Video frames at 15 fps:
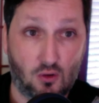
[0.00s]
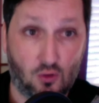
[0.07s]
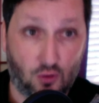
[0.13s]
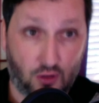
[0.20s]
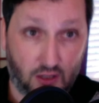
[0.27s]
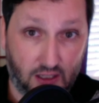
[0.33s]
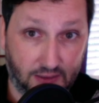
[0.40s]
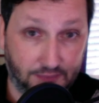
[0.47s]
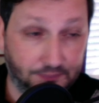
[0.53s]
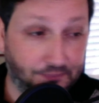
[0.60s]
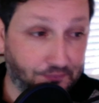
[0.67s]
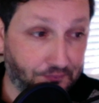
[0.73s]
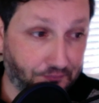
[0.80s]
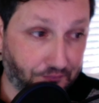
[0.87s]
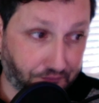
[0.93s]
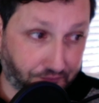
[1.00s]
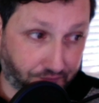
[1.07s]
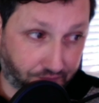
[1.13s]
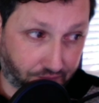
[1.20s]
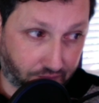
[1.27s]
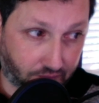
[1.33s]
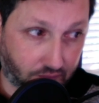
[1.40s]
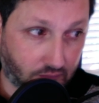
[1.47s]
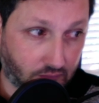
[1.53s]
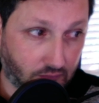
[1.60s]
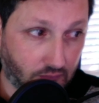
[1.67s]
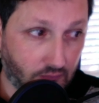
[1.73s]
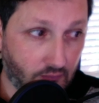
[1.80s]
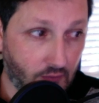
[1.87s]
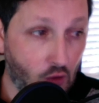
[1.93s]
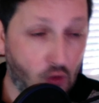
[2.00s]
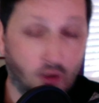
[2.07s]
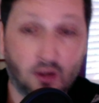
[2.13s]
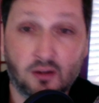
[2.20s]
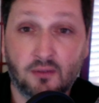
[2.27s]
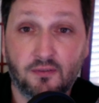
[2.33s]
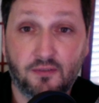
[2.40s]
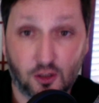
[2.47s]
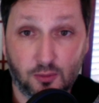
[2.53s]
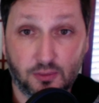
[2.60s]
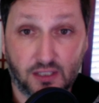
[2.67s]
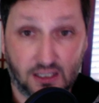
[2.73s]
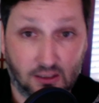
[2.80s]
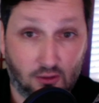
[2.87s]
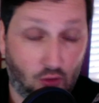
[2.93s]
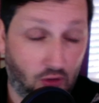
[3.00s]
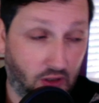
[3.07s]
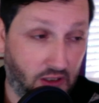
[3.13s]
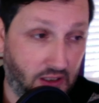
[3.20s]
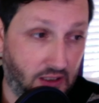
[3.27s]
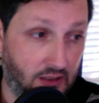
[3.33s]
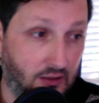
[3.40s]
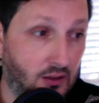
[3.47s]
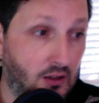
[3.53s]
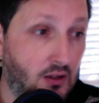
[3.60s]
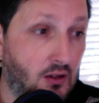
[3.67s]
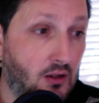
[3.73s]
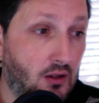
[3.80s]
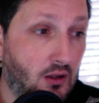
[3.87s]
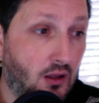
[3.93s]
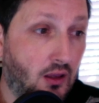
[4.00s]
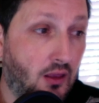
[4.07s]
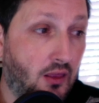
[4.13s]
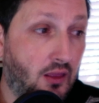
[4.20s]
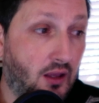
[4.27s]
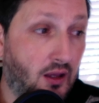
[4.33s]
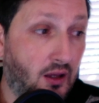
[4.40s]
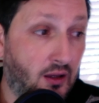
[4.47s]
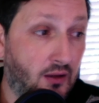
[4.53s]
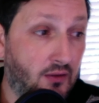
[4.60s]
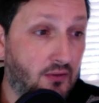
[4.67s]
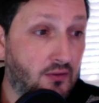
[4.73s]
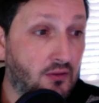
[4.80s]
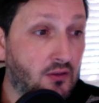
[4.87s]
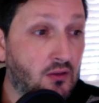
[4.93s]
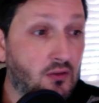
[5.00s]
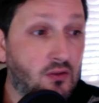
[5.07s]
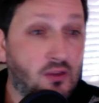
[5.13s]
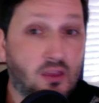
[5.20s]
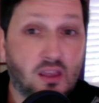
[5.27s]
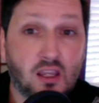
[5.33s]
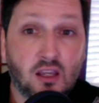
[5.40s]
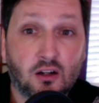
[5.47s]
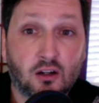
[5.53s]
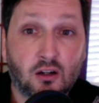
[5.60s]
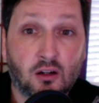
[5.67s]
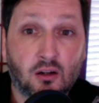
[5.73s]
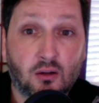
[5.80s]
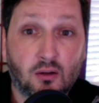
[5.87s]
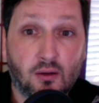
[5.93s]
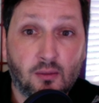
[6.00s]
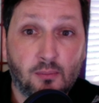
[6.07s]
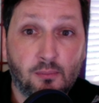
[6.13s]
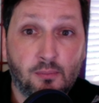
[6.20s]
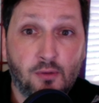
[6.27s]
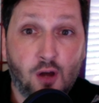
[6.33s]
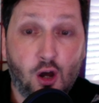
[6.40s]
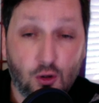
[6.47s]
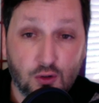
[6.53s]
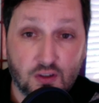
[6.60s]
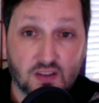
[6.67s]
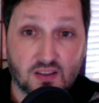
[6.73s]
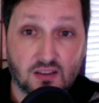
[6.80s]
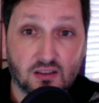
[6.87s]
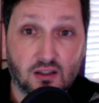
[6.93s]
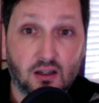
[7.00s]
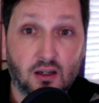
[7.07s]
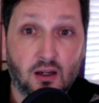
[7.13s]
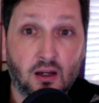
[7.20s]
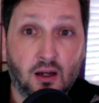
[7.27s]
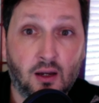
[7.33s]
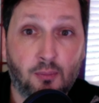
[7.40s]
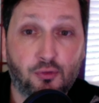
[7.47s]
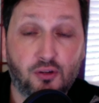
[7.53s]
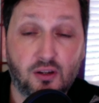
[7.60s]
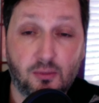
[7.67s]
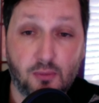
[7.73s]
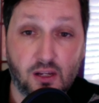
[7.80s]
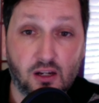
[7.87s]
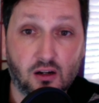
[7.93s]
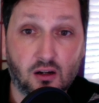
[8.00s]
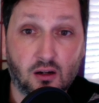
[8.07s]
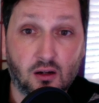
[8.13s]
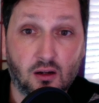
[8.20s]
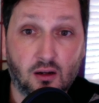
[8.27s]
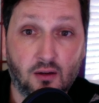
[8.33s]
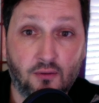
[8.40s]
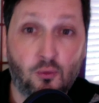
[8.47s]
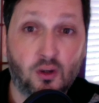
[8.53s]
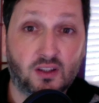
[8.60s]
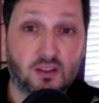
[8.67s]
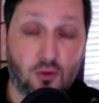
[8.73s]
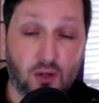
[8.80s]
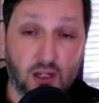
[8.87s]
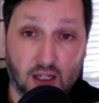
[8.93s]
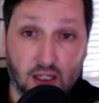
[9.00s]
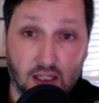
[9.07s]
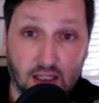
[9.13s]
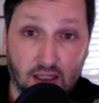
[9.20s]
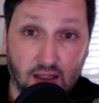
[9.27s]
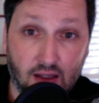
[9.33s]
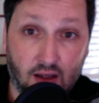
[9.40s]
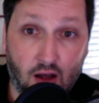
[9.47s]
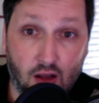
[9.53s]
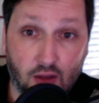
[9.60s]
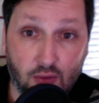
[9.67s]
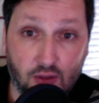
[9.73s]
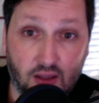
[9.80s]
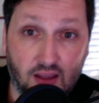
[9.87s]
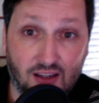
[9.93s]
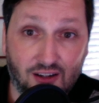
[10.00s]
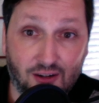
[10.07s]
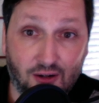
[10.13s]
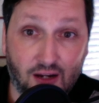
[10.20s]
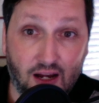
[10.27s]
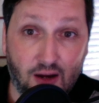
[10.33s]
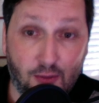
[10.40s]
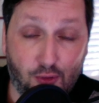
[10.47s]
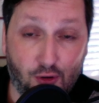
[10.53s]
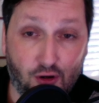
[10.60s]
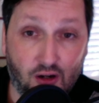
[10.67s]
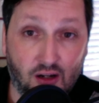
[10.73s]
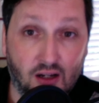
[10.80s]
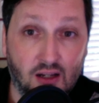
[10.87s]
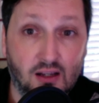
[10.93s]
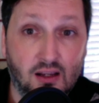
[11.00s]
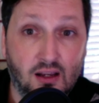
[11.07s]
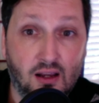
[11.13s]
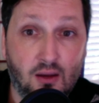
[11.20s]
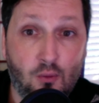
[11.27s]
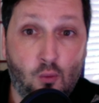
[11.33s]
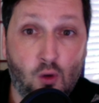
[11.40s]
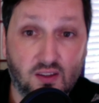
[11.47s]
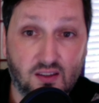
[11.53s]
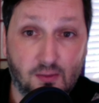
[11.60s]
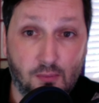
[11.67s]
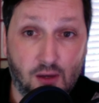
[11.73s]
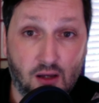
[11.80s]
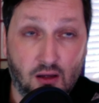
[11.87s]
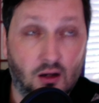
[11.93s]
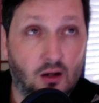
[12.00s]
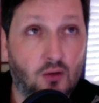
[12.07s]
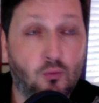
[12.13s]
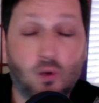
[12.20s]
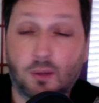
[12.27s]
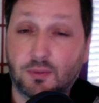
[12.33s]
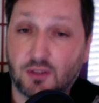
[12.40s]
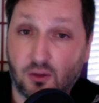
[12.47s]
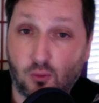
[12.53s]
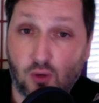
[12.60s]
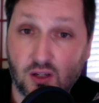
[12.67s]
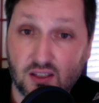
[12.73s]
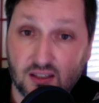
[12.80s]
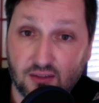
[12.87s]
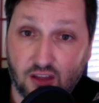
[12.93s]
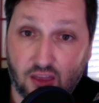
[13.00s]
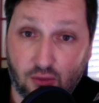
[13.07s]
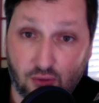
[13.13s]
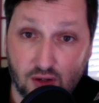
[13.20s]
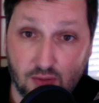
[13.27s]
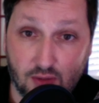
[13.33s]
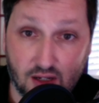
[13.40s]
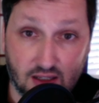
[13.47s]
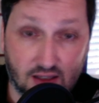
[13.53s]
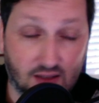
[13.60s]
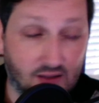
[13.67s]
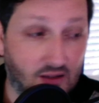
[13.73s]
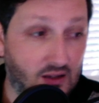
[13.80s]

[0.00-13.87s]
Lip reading: Oregon or filmed in Oregon. The theater hosts a premiere of what's going in the Hollywood Theater Airport once every 3 months.